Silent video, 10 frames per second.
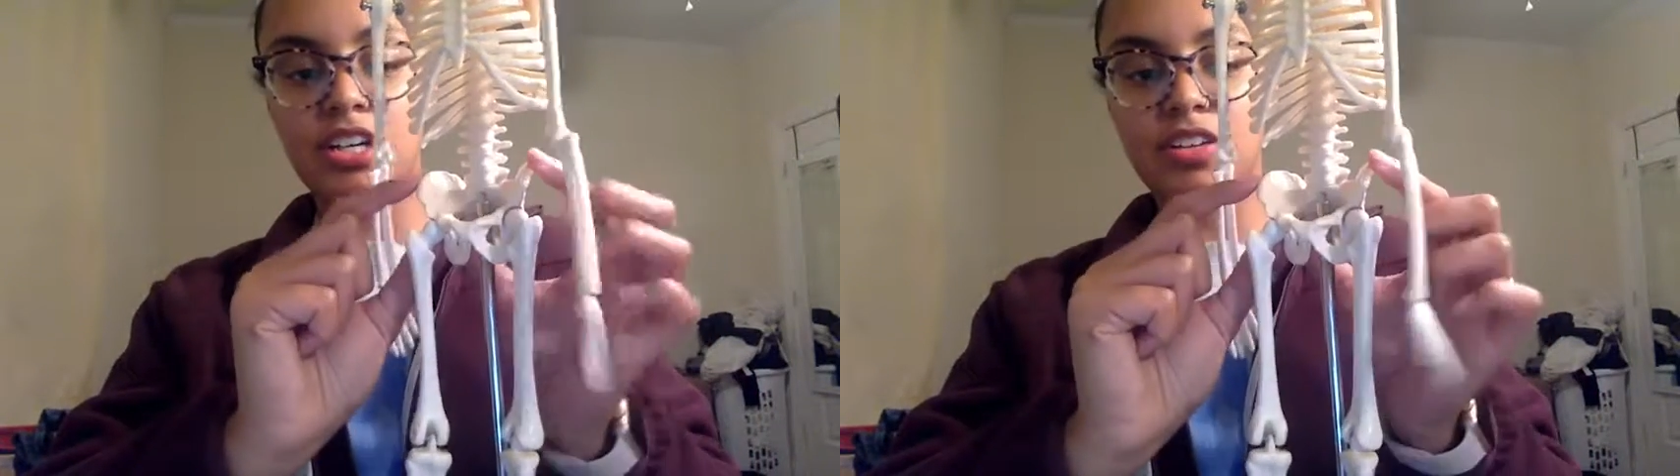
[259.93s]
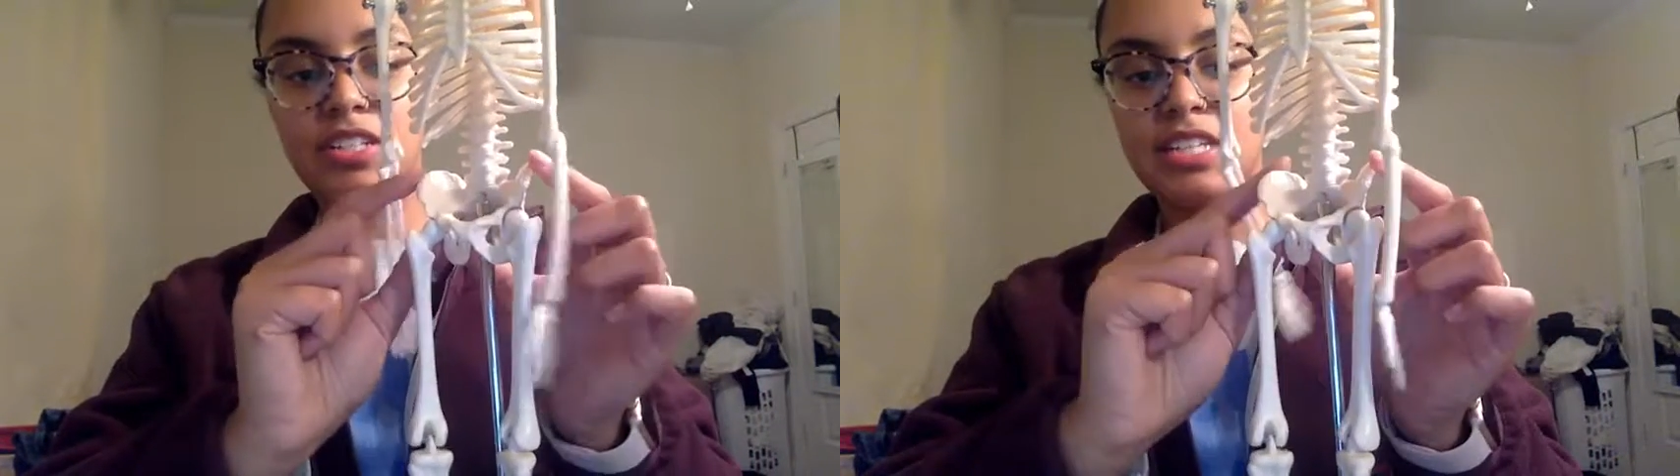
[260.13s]

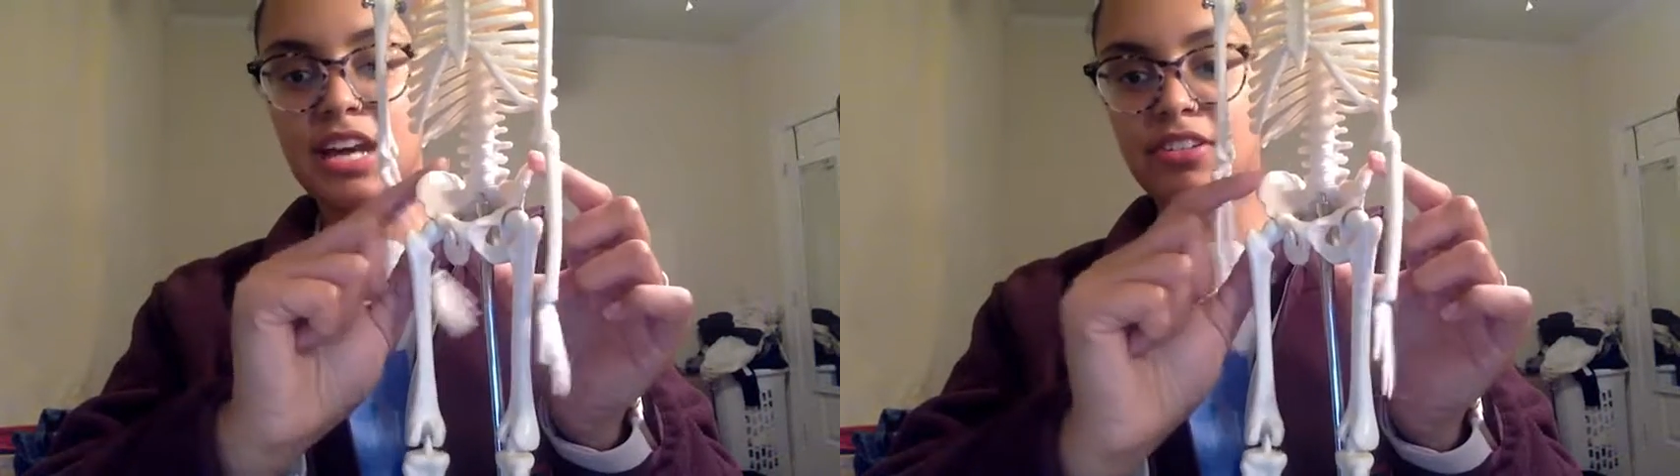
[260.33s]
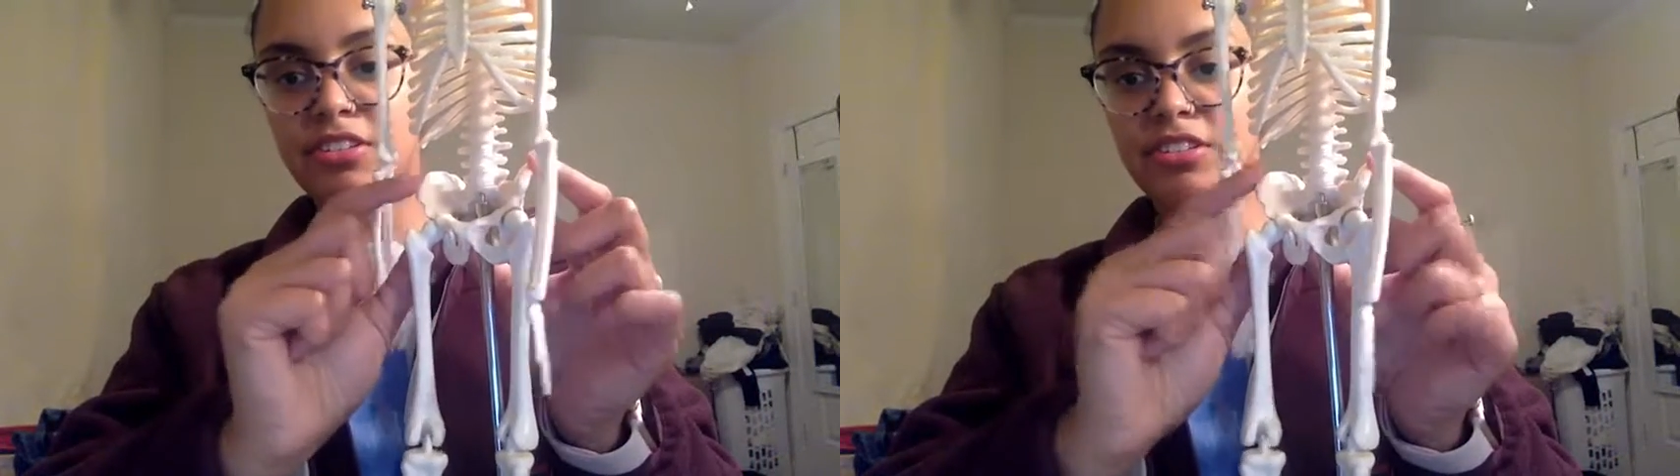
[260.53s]

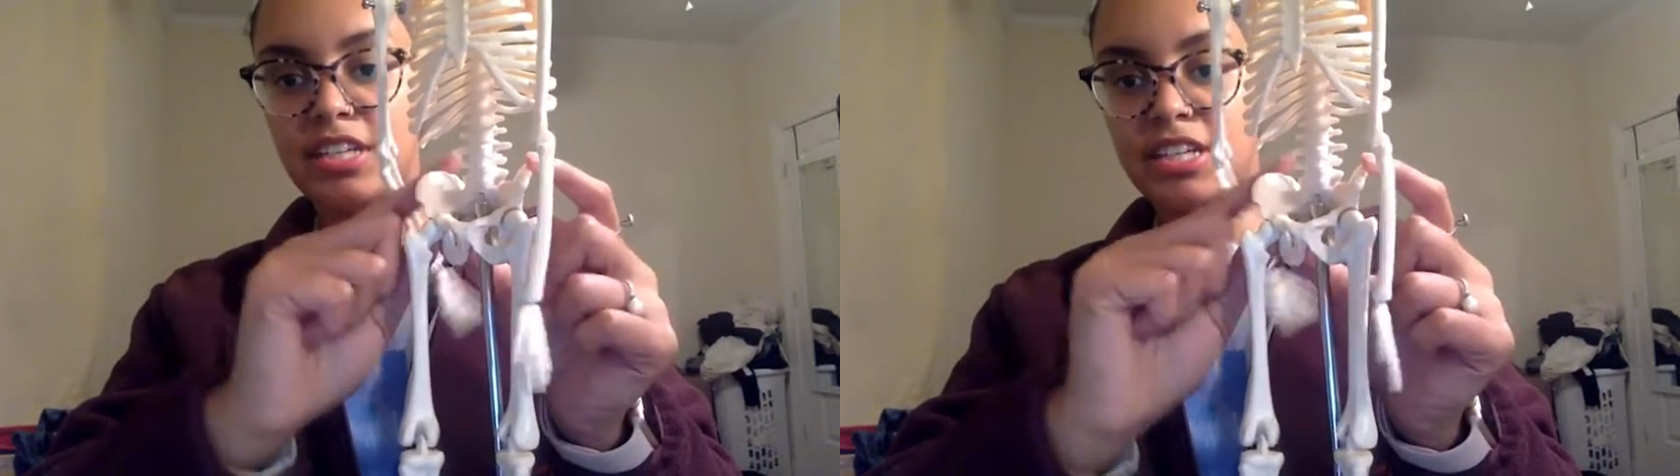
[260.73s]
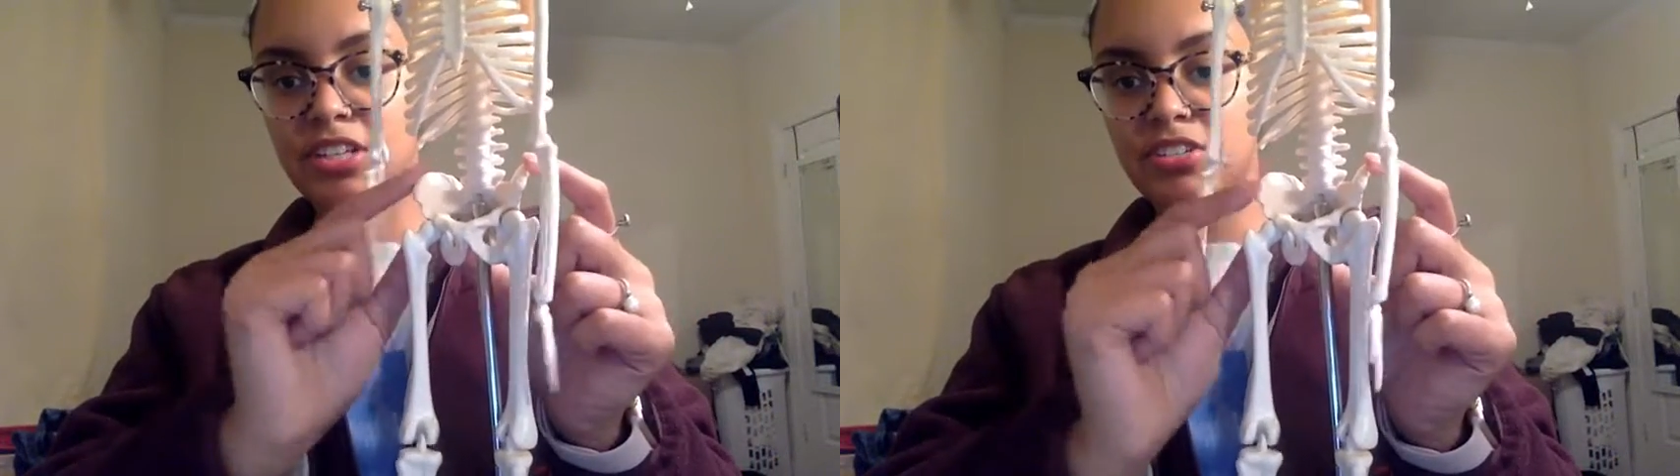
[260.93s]

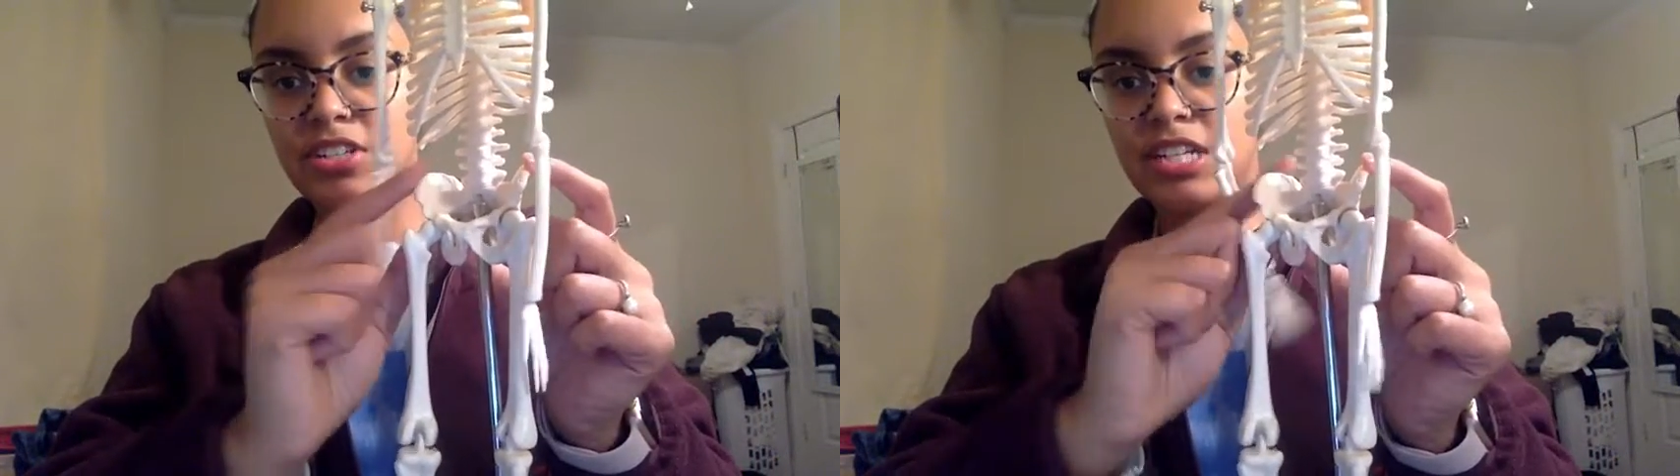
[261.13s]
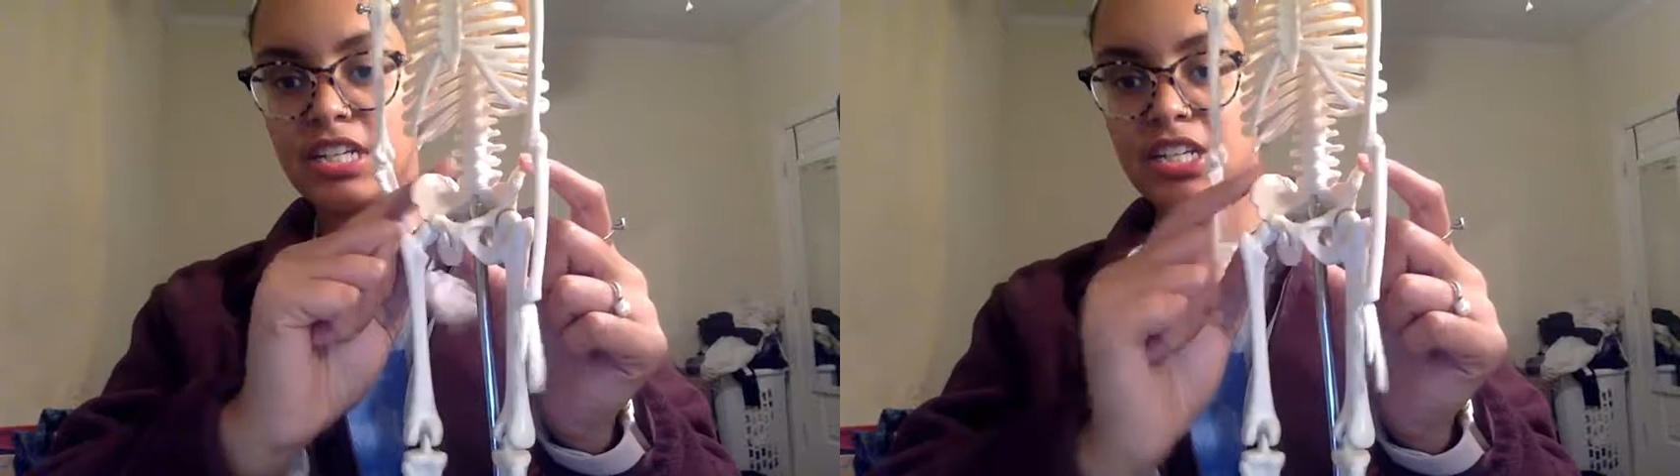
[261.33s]
layers
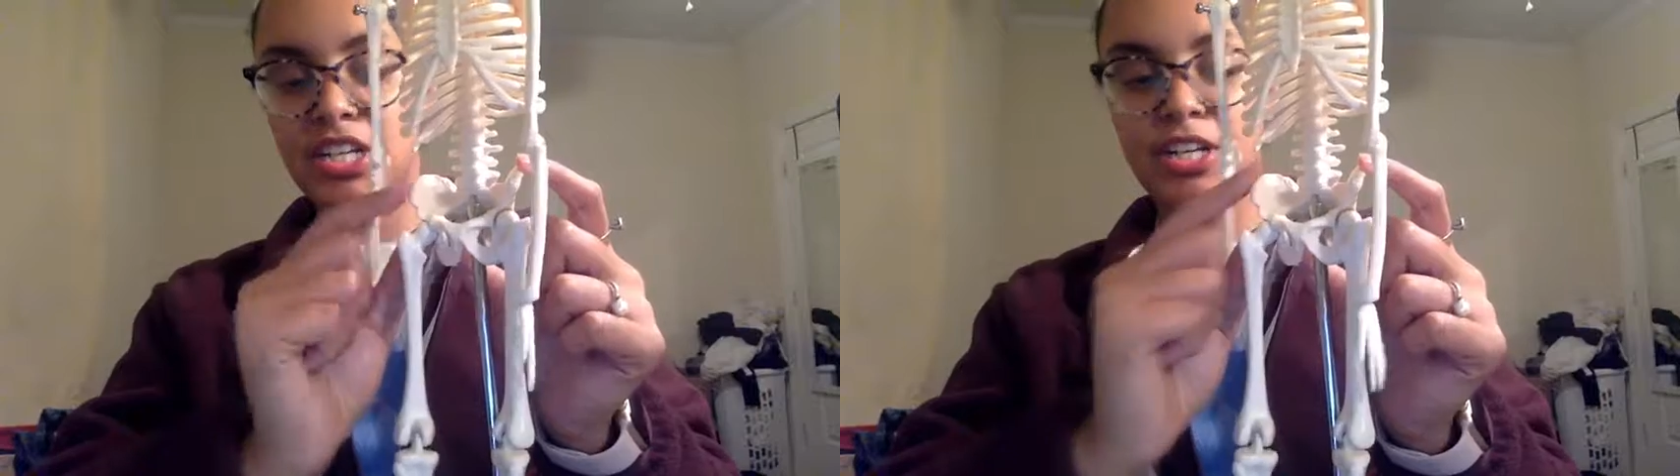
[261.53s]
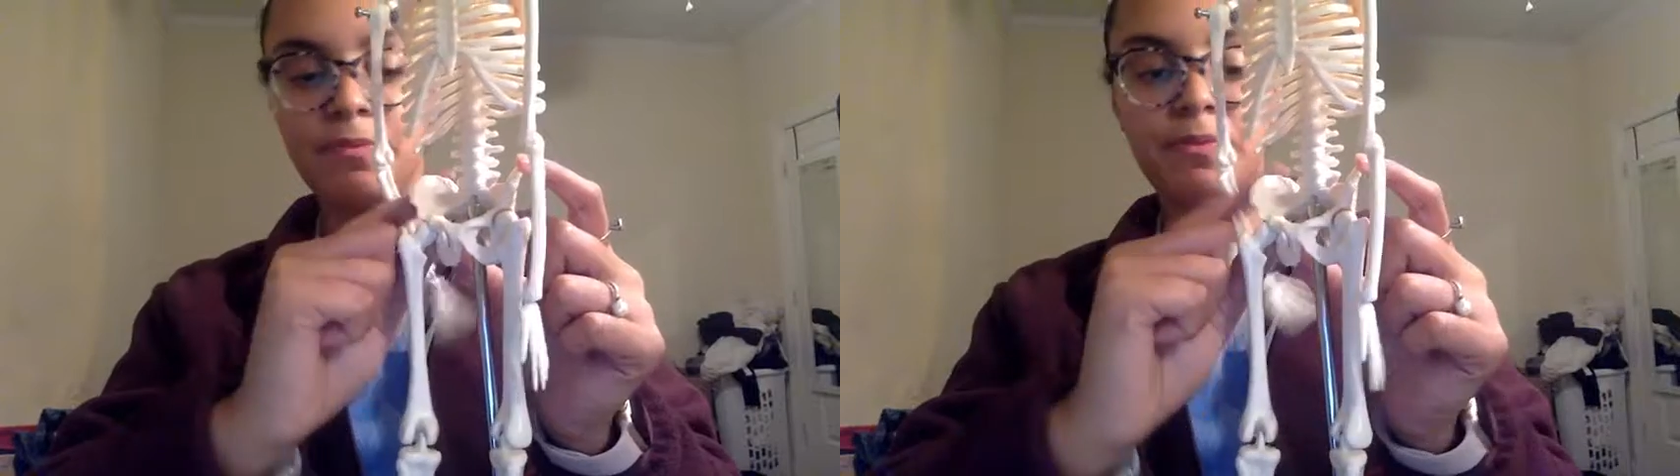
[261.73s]
right
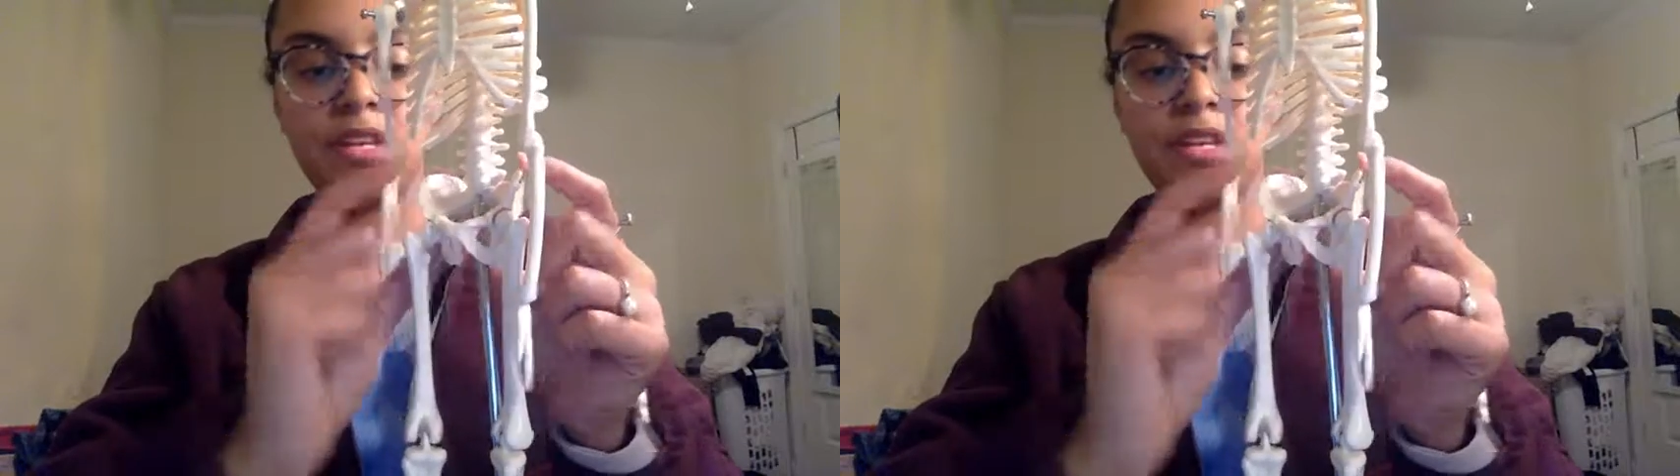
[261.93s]
here.